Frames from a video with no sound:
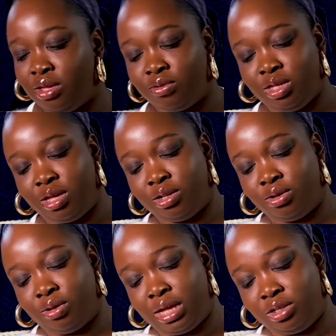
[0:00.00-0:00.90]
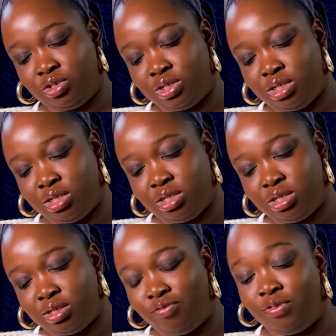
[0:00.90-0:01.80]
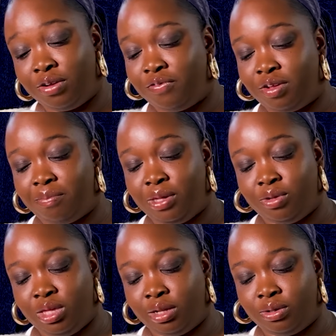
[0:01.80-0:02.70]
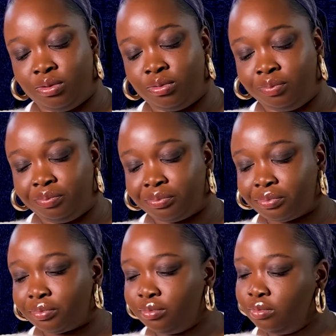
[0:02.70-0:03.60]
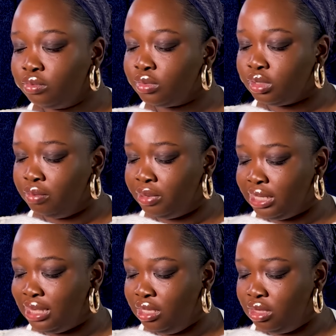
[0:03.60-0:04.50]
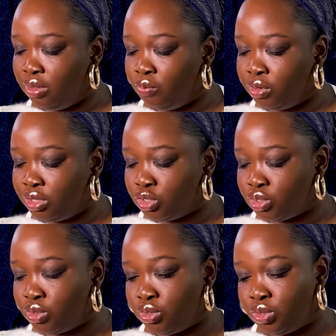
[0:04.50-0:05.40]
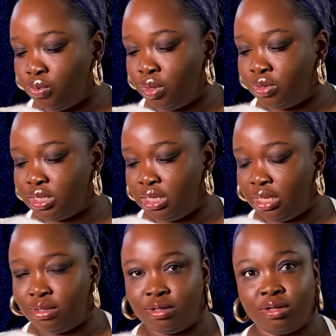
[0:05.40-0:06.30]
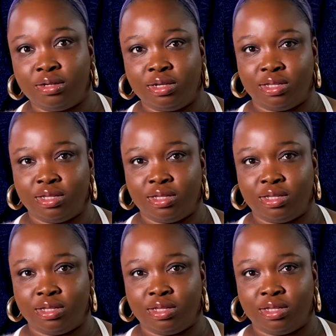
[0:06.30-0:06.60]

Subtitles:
pale yellow, actually, very, very pale yellow. But I think they work so, so well together.